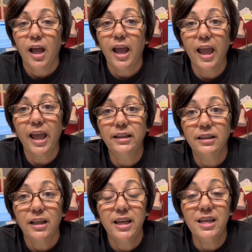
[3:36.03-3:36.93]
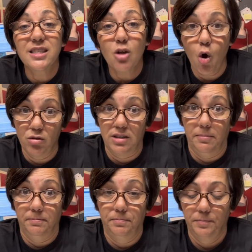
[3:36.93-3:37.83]
And he's
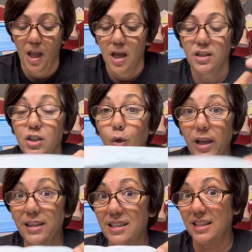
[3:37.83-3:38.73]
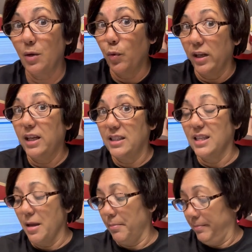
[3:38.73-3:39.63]
awesome. So let's see what he said.